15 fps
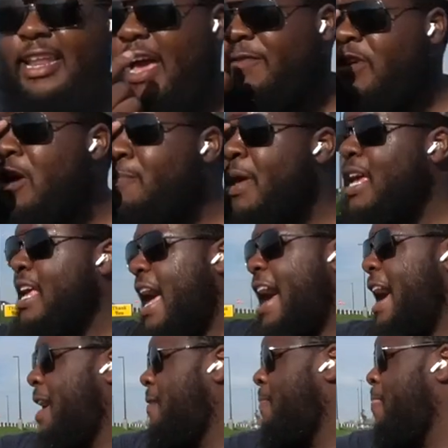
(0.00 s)
Now, if you're a big
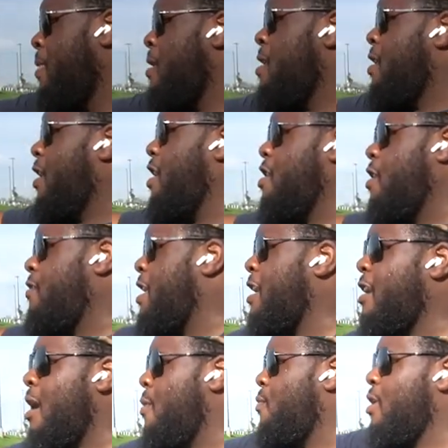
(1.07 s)
guy, you know, they
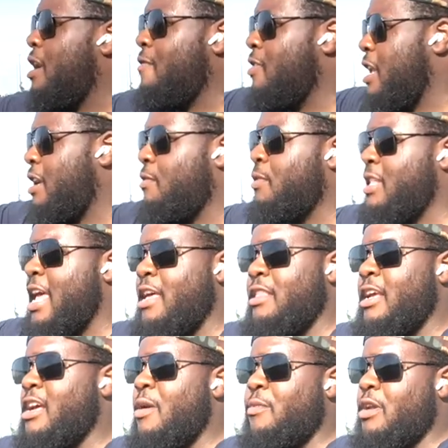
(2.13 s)
come whatever what the hell
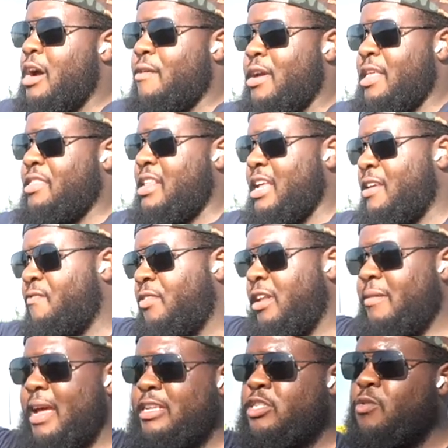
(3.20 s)
they come with already. I think they can
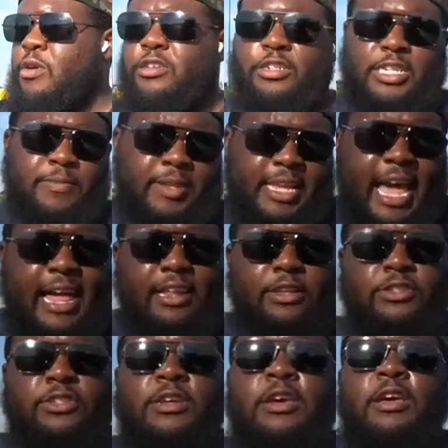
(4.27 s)
fill up like 200-something
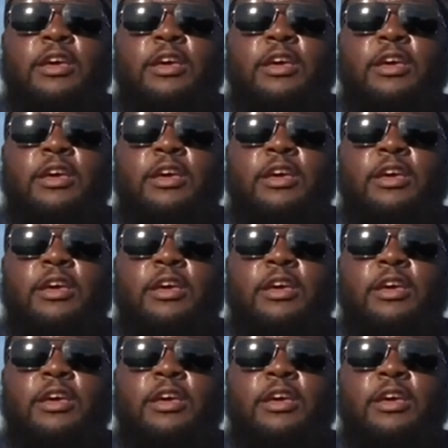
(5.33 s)
gallons.